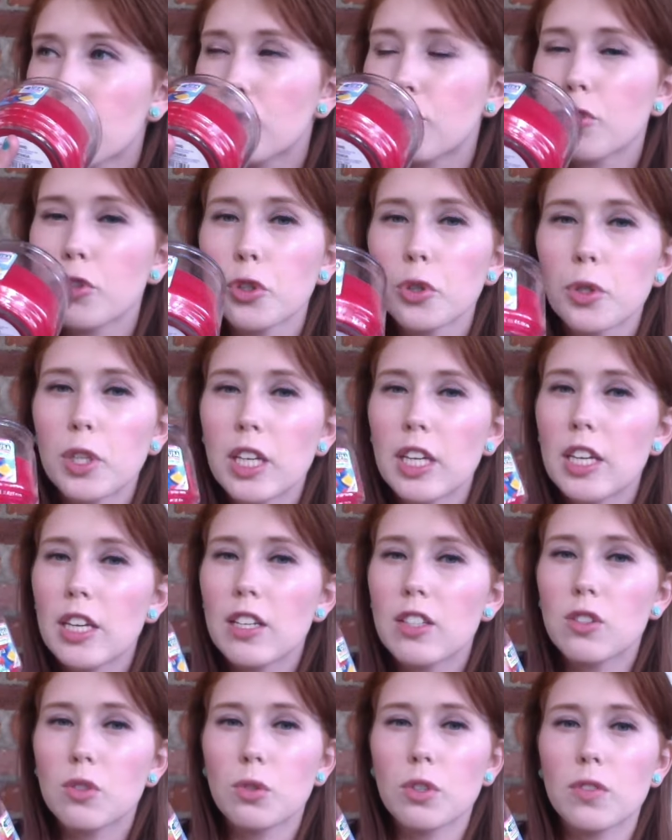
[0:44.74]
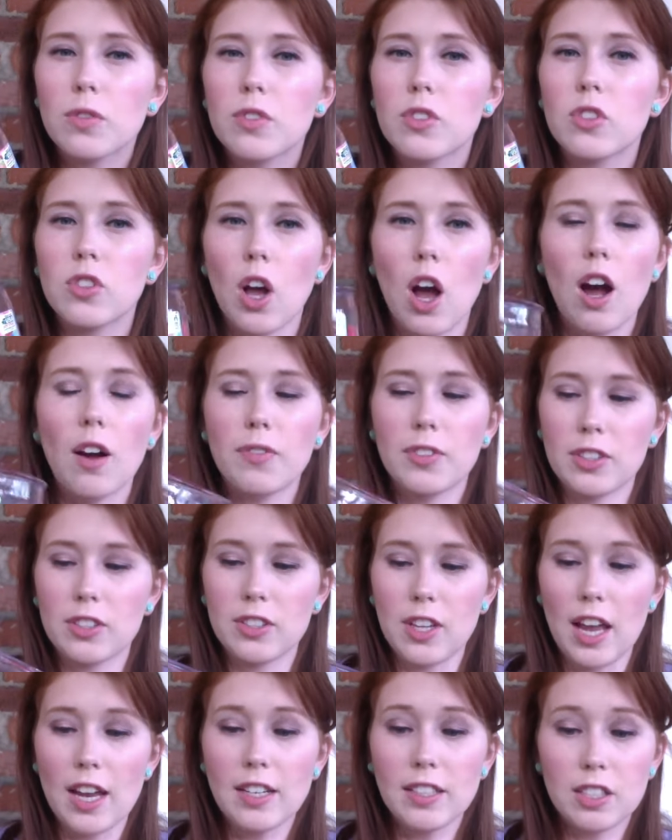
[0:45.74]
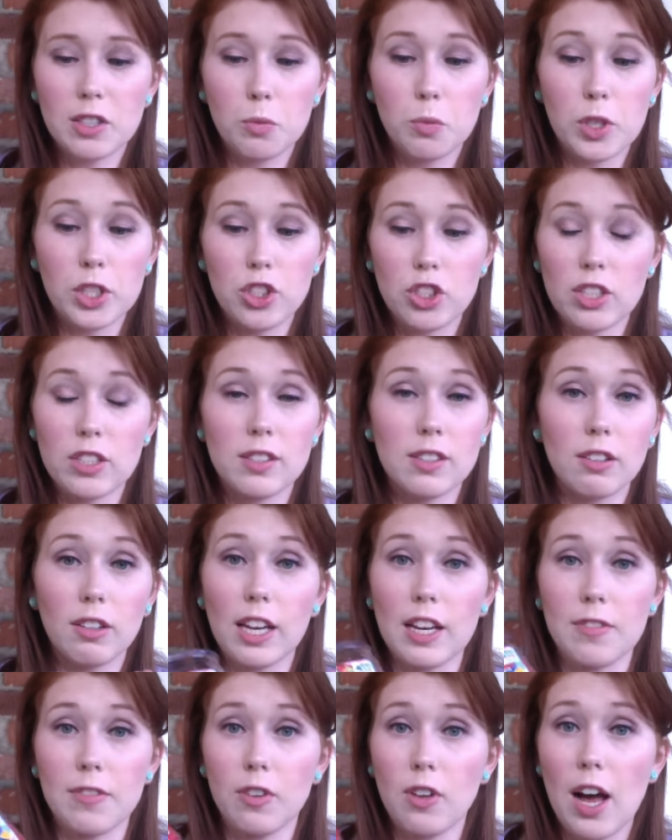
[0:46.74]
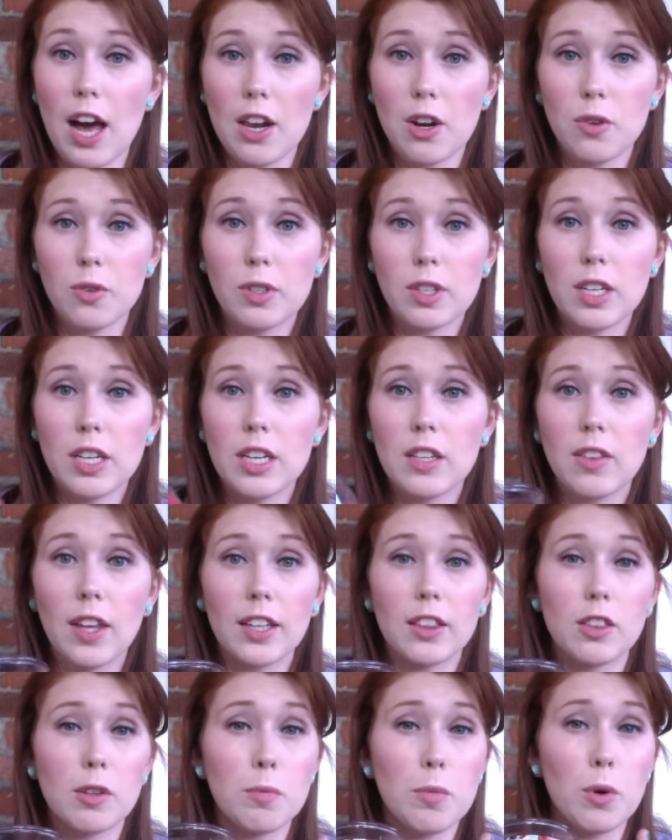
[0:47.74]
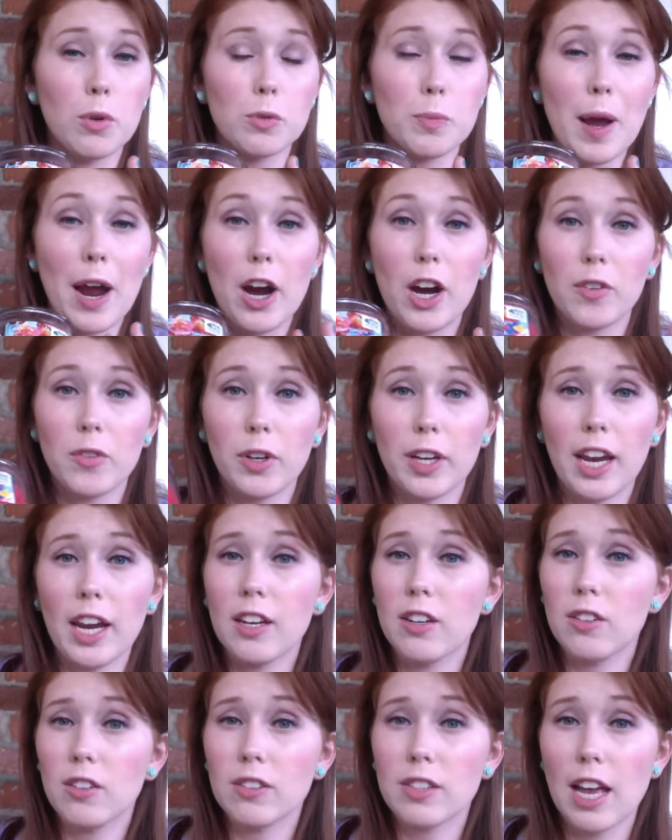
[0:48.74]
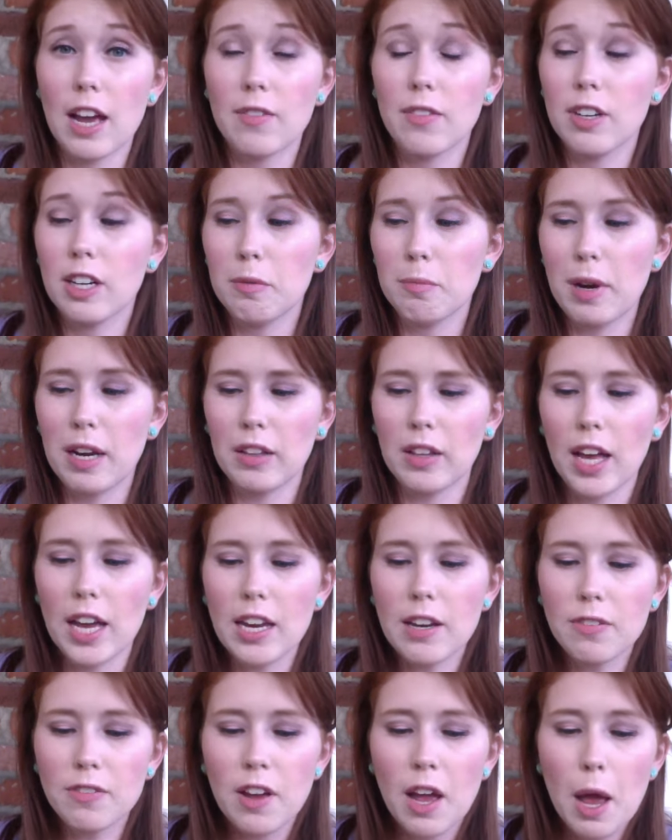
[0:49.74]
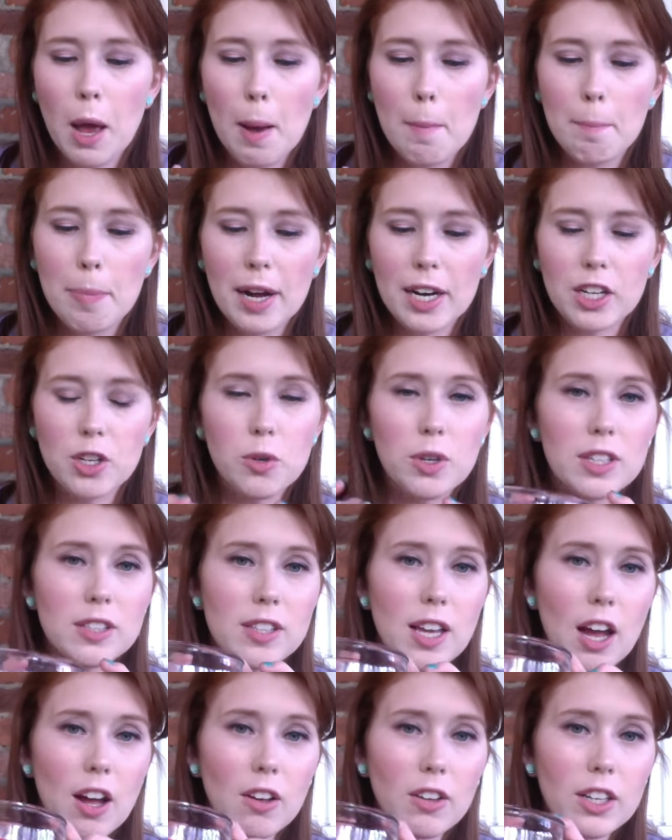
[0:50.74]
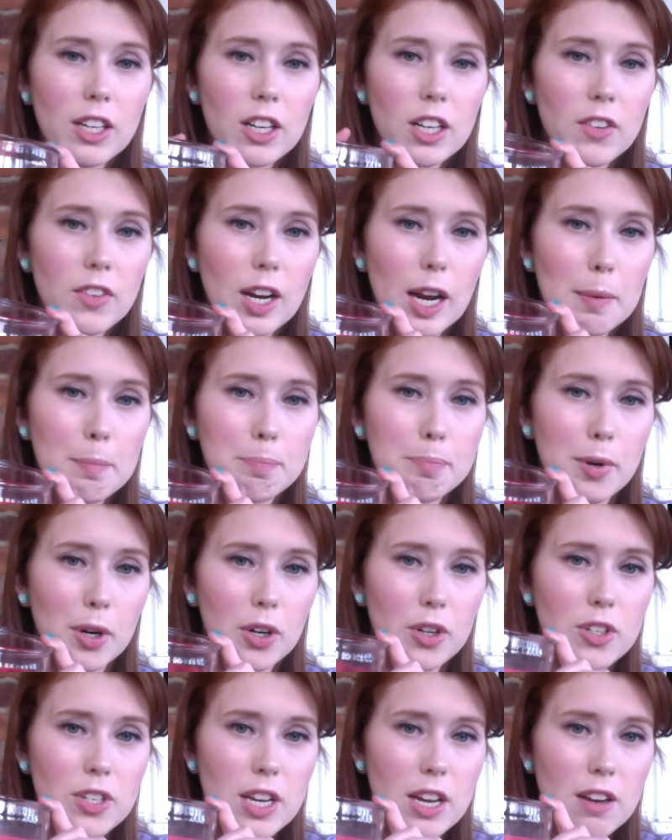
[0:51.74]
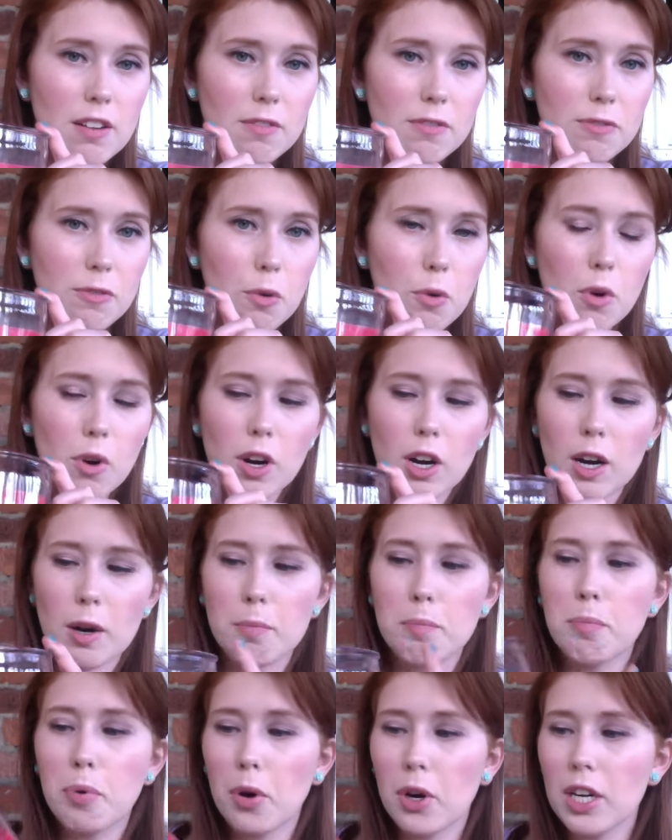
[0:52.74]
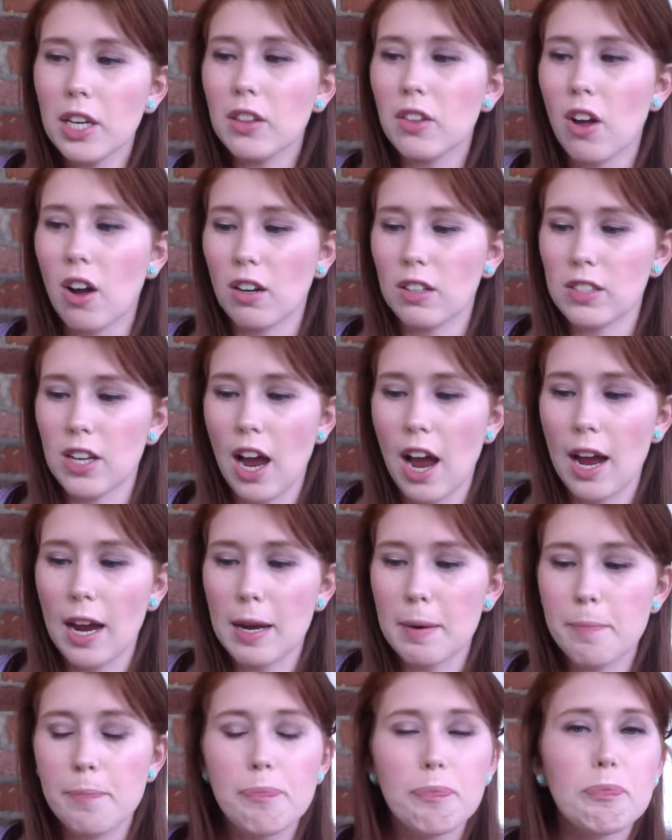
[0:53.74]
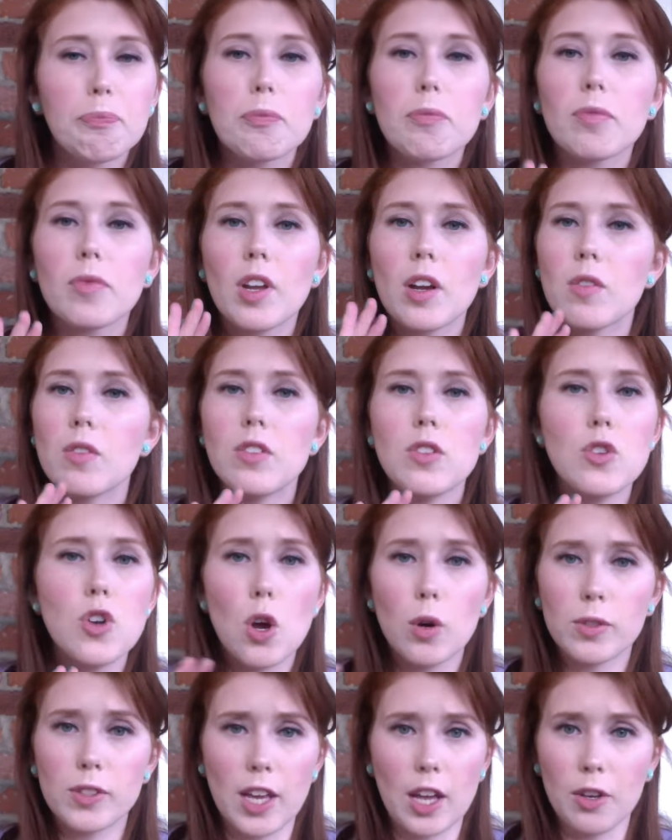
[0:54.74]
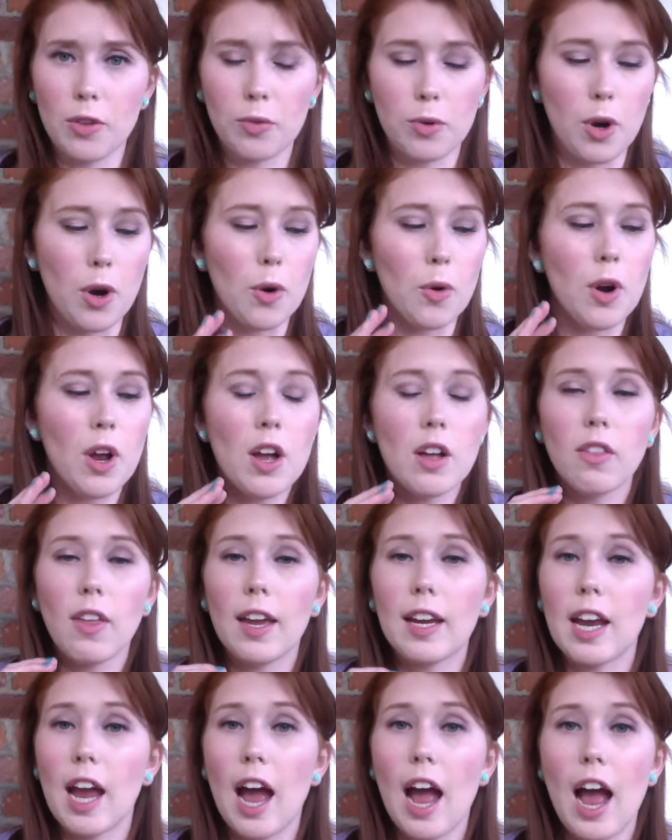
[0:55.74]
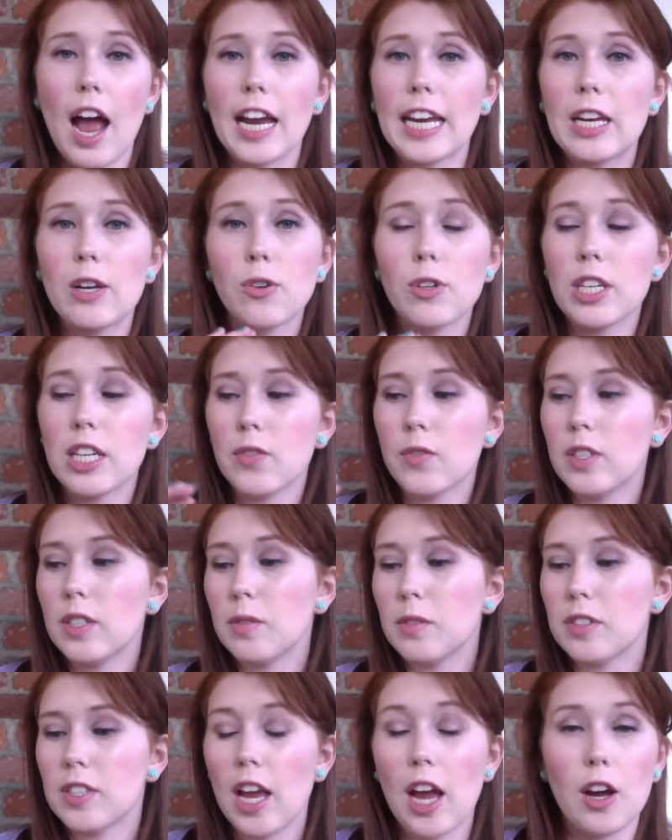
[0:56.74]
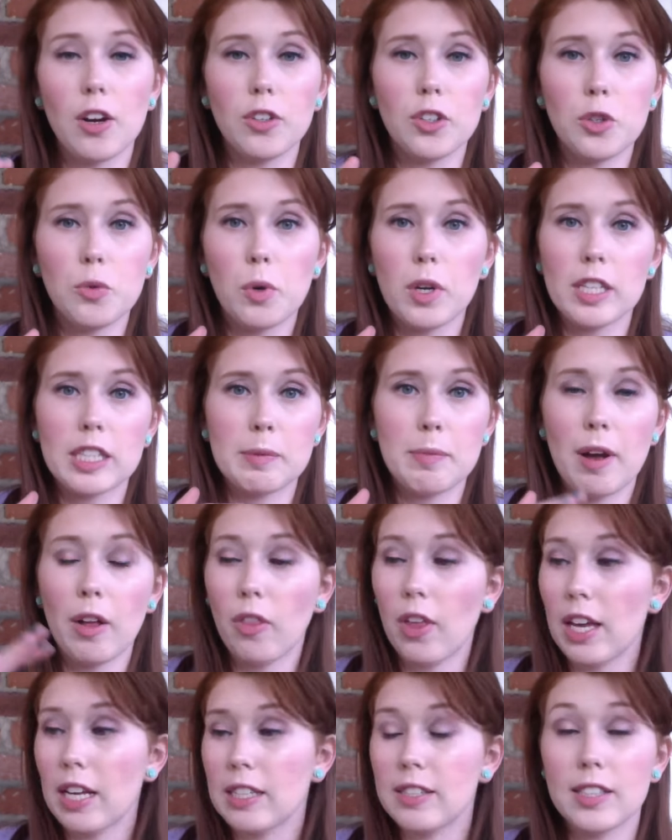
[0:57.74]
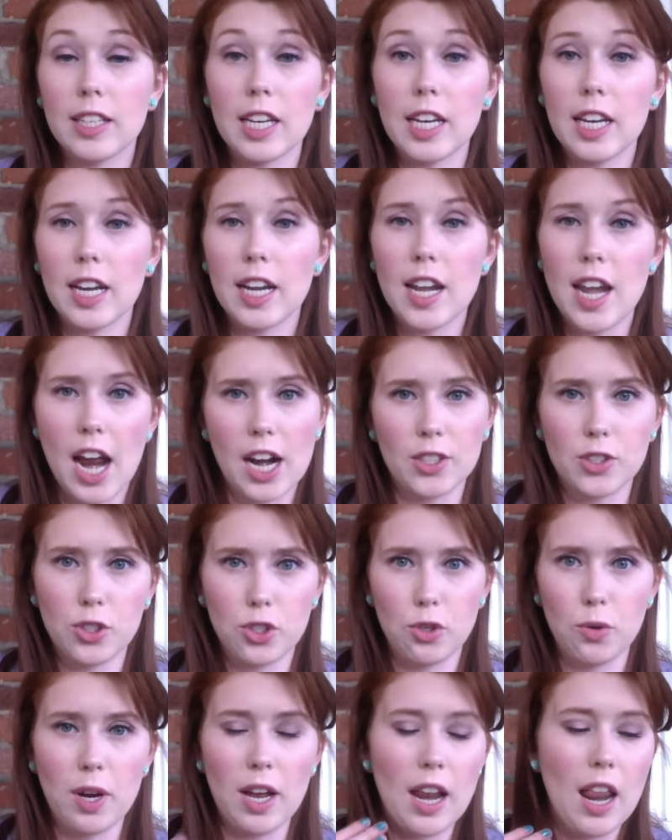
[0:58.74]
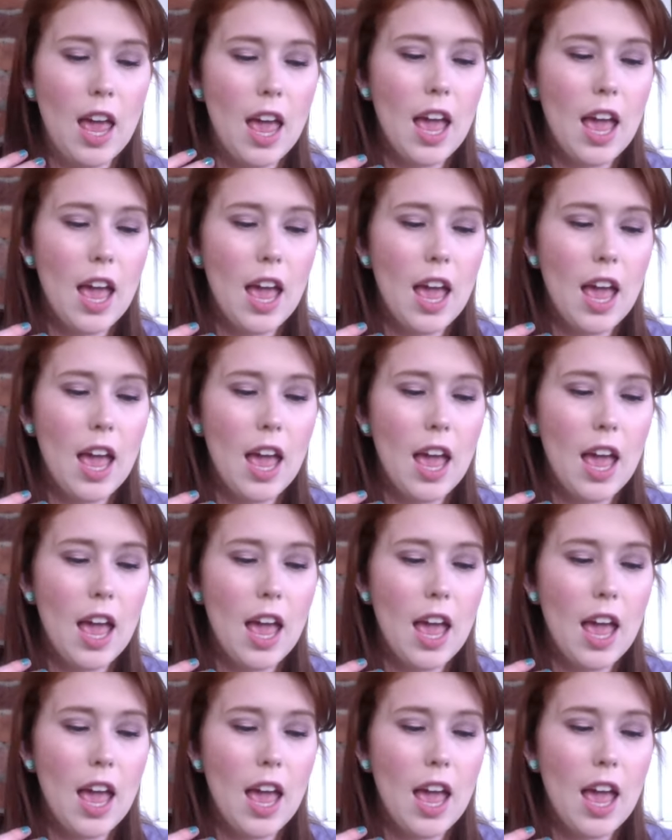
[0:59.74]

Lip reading: fruity, sort of soft scent, which is delightful. I don't need like the most powerful candles ever in my life, but you can tell here that I burned it for a pretty long time. No scent throw. Like, I couldn't even tell you what it smelled like sitting next to it.